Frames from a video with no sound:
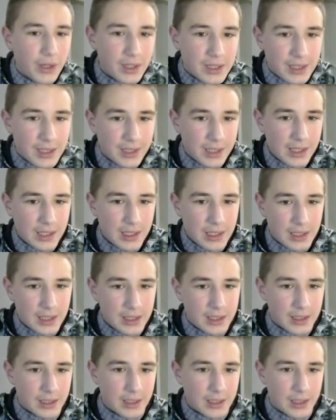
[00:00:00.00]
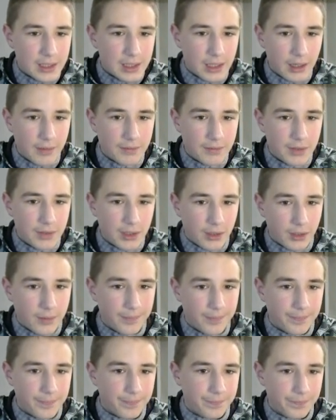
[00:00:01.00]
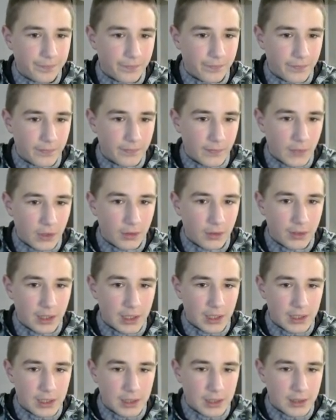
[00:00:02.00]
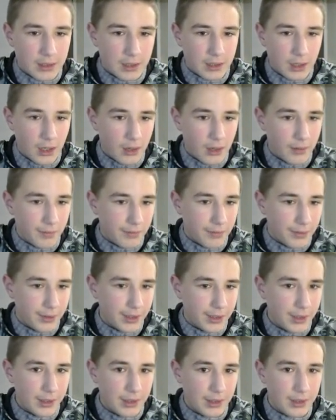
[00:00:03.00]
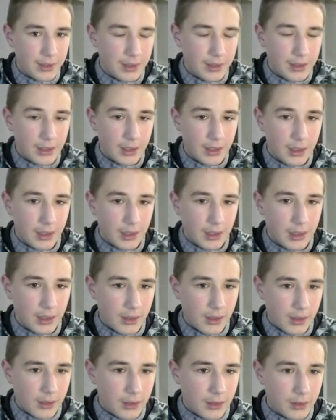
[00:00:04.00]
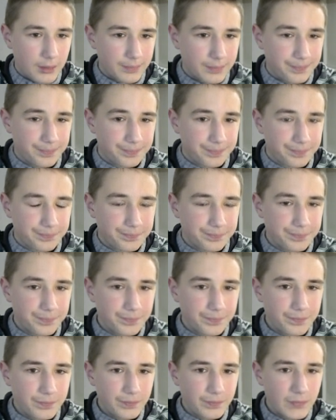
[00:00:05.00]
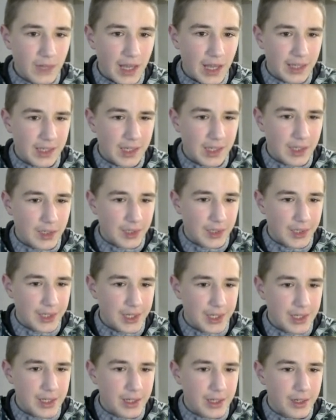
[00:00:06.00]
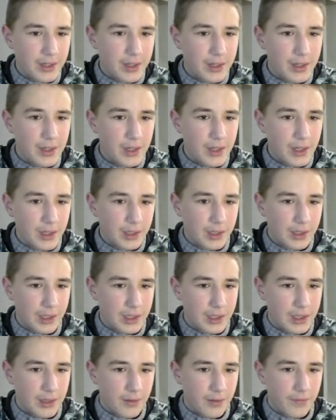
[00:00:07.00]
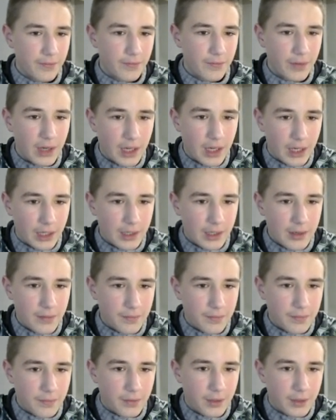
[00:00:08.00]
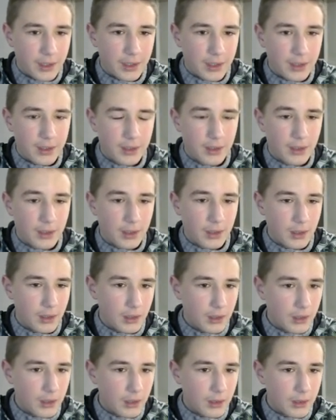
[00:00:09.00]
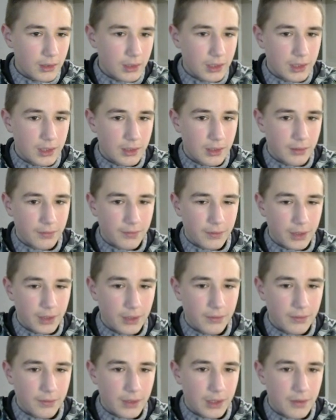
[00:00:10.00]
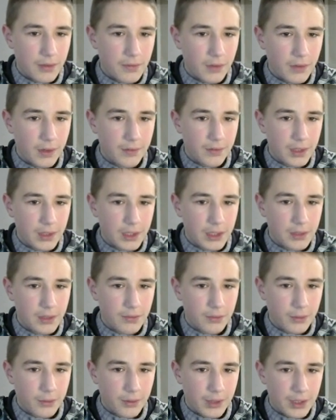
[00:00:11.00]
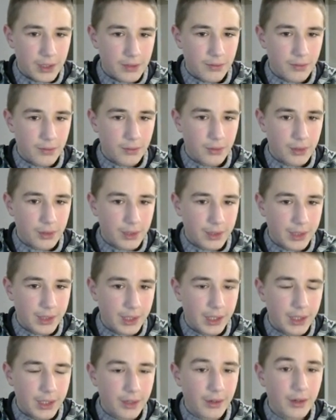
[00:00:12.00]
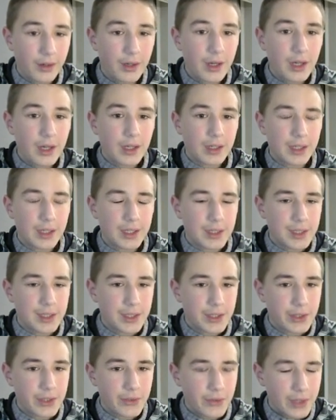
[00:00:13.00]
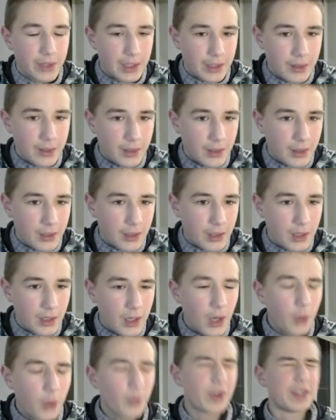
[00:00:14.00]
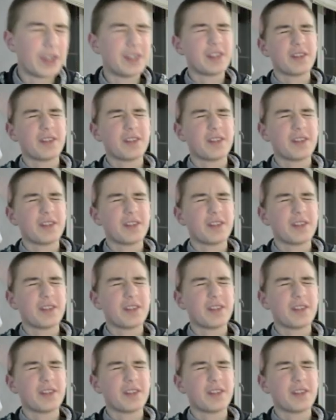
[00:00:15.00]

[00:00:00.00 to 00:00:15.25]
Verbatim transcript: sinis is after all that stuff right um, I can hear knight f5 right knight f5 a5 knight d4 a4 here knight c3 wait